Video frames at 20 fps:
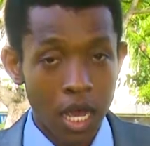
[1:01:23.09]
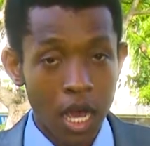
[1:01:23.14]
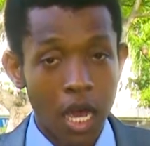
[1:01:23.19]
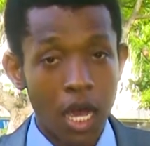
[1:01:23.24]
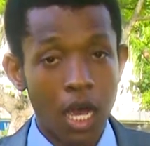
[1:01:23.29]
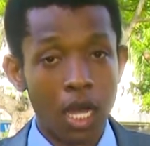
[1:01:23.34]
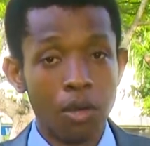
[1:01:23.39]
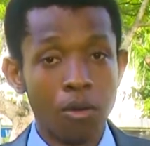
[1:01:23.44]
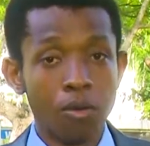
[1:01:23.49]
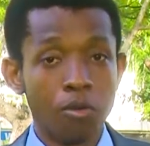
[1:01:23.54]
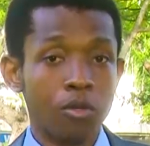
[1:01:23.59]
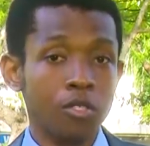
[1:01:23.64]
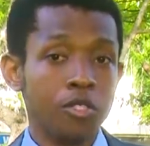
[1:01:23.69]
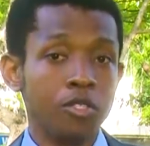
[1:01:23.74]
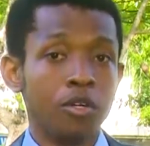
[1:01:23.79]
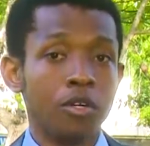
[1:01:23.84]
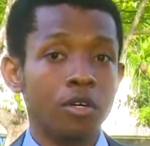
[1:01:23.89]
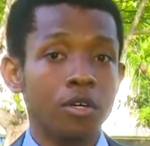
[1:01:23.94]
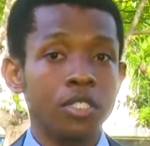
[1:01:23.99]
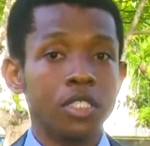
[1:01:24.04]
I was
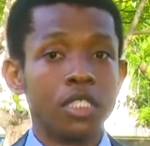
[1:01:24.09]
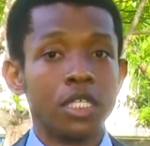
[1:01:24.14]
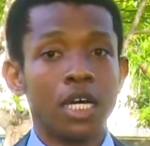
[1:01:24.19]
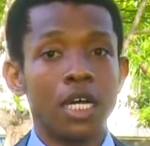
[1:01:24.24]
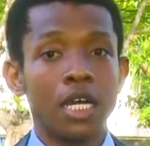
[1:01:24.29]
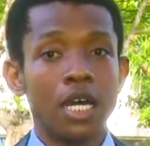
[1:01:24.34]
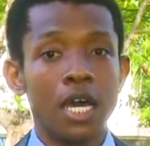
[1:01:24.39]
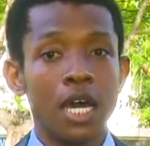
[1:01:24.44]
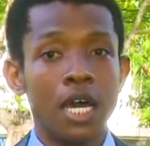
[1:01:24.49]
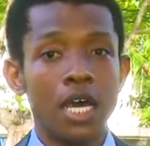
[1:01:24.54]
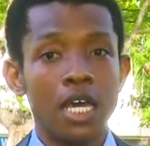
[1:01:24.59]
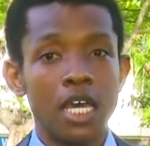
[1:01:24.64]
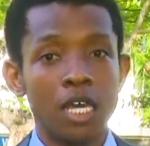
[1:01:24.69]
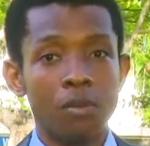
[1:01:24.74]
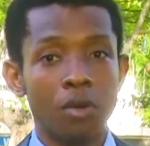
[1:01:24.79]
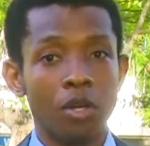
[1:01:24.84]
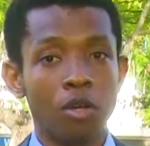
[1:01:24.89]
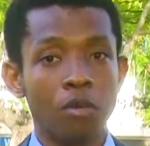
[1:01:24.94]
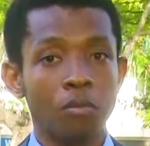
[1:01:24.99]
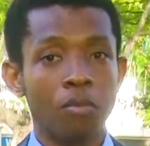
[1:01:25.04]
your host, Hagai
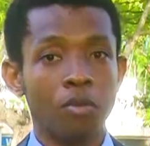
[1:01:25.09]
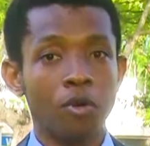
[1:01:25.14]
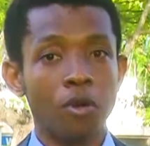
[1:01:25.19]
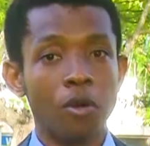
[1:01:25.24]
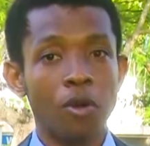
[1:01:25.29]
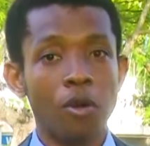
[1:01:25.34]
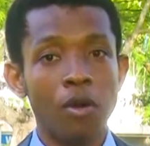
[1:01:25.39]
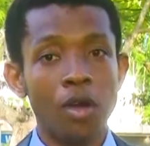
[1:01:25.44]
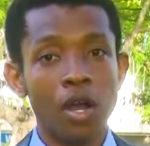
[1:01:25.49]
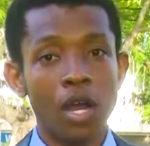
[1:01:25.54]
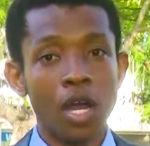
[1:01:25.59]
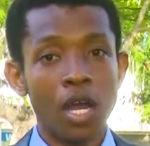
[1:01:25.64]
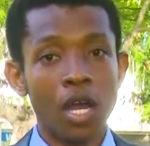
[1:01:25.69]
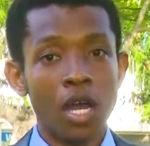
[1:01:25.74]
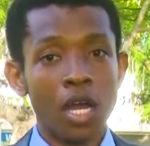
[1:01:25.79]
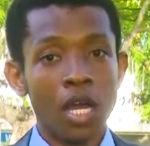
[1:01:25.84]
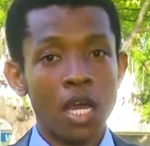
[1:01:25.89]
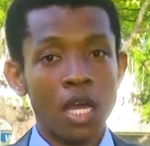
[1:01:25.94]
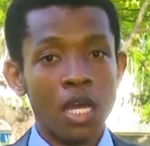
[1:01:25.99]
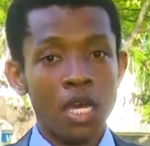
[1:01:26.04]
Emmanuel Bogo.
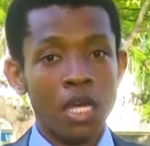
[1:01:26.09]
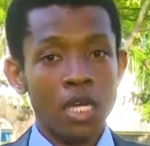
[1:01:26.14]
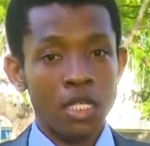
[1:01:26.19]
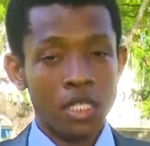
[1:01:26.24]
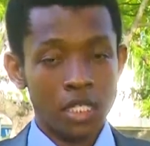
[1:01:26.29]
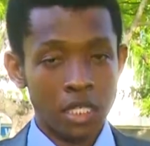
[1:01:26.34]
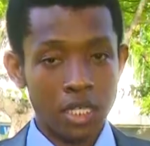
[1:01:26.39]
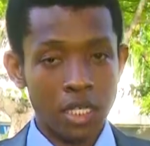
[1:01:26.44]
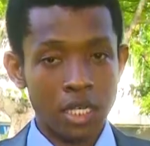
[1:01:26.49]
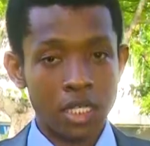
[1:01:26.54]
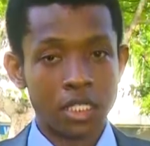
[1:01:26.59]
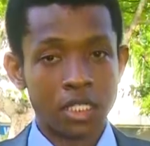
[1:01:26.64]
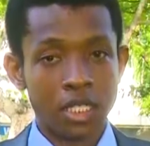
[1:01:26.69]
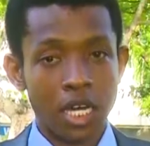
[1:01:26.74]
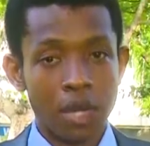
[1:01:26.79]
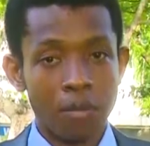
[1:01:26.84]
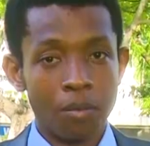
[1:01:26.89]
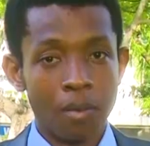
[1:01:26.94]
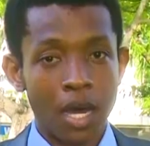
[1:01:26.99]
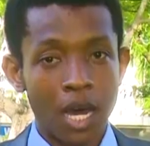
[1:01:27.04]
Till next
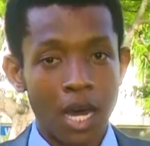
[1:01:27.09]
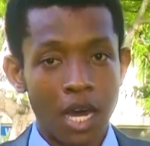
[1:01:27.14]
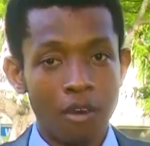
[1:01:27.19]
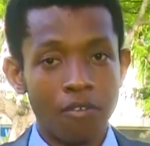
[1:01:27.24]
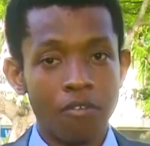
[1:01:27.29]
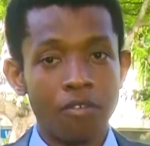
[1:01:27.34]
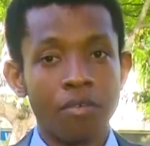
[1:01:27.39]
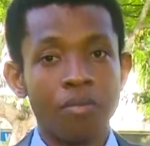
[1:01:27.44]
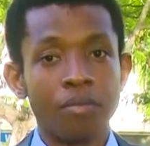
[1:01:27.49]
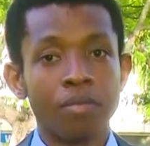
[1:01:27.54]
time, have